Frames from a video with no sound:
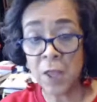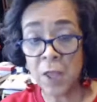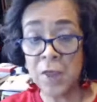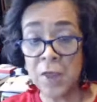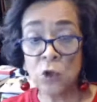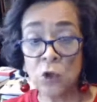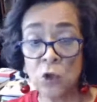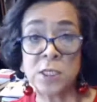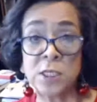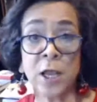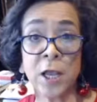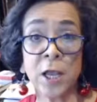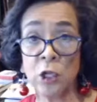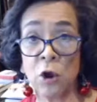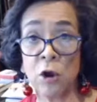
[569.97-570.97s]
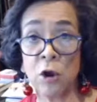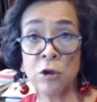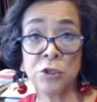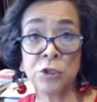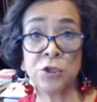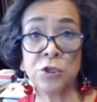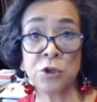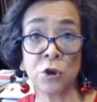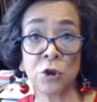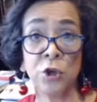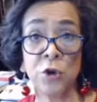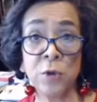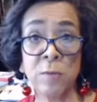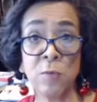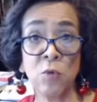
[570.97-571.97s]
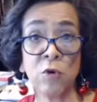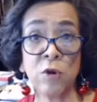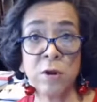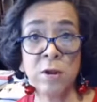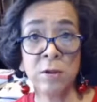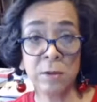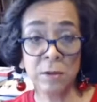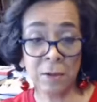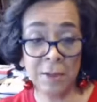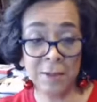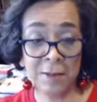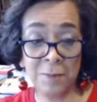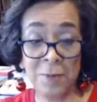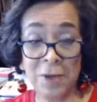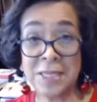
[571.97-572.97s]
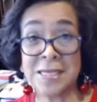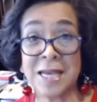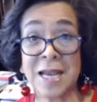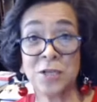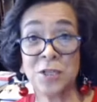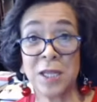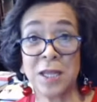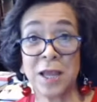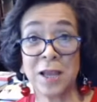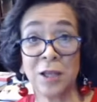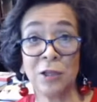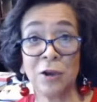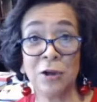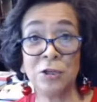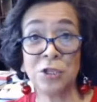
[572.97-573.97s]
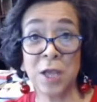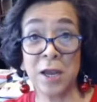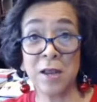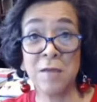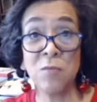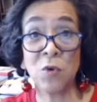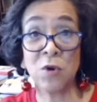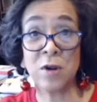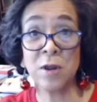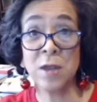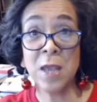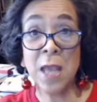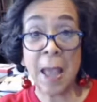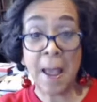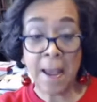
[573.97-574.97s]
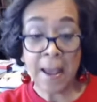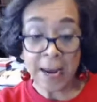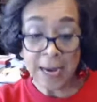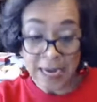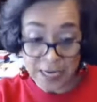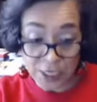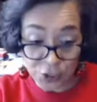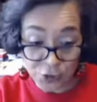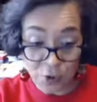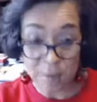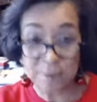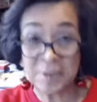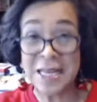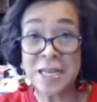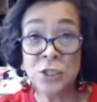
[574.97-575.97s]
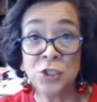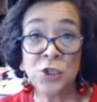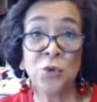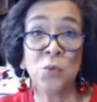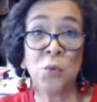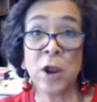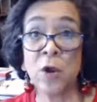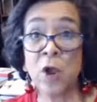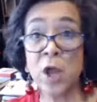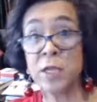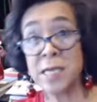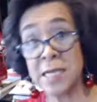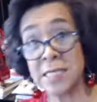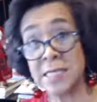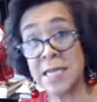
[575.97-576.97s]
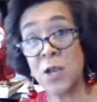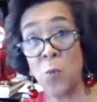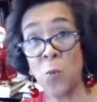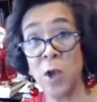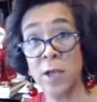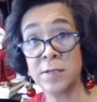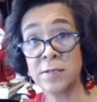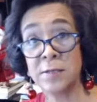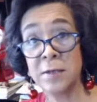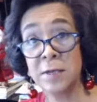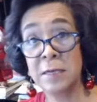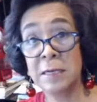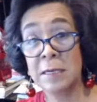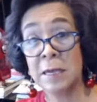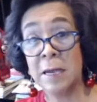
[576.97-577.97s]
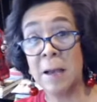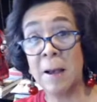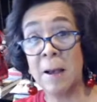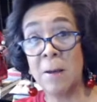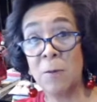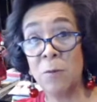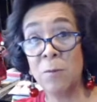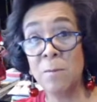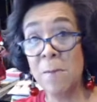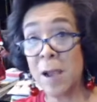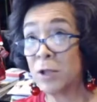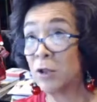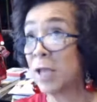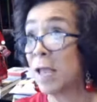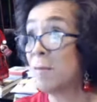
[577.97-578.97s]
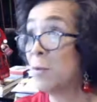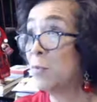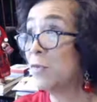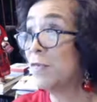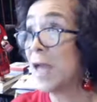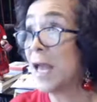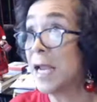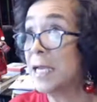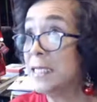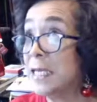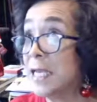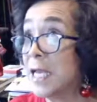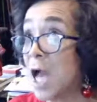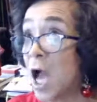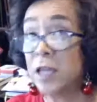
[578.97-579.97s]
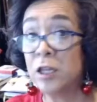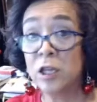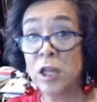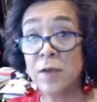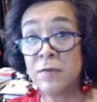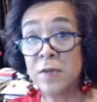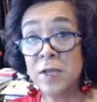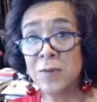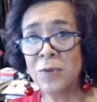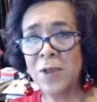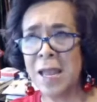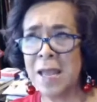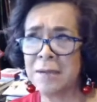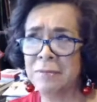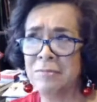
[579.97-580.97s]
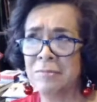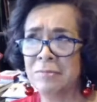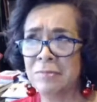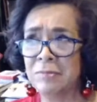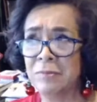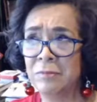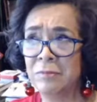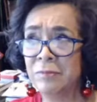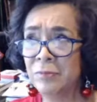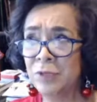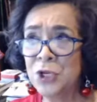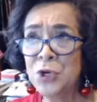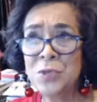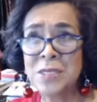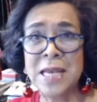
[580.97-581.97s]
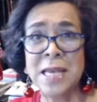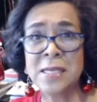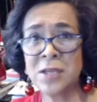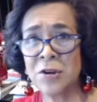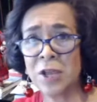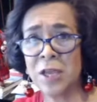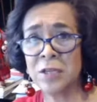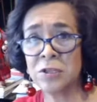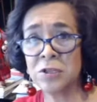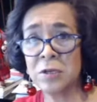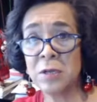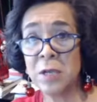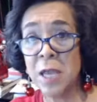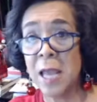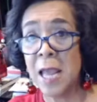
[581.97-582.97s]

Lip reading: that looks like a large charcuterie board, but it's actually like a large cutting board dropped into where a sink was. Michael came up with that idea. I loved it. We had 2 sinks in our kitchen.